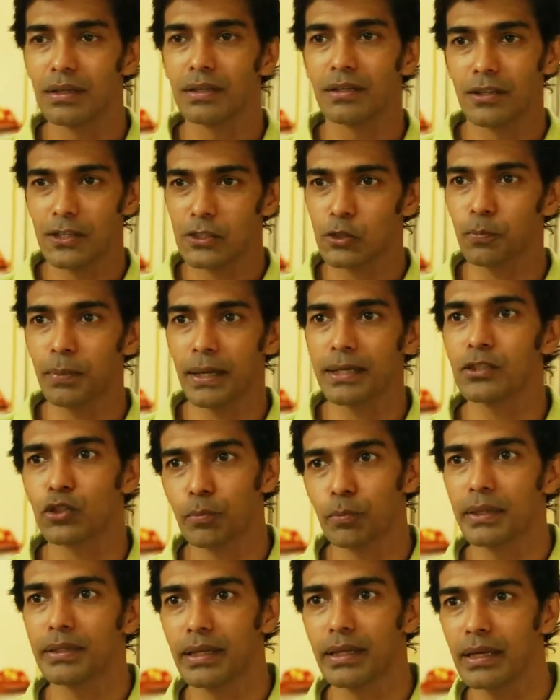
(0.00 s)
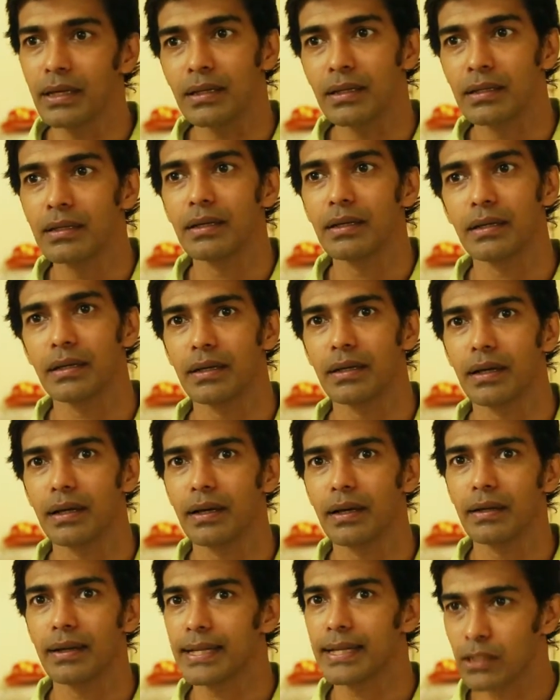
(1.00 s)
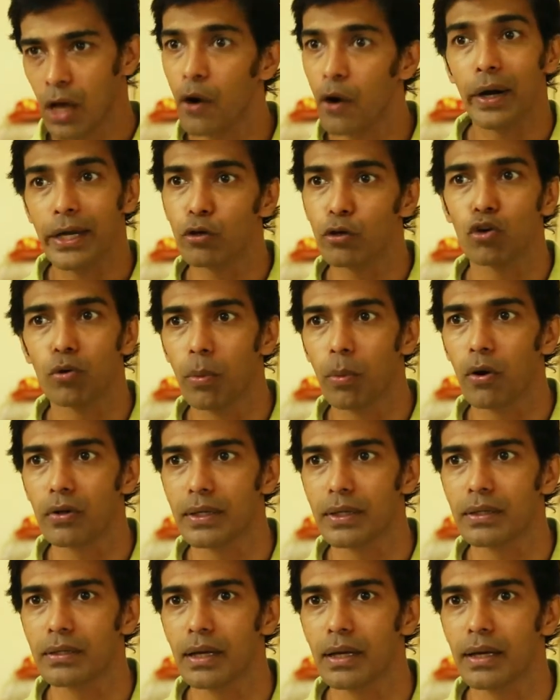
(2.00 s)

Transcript: respect should be there, and that's how I go about it.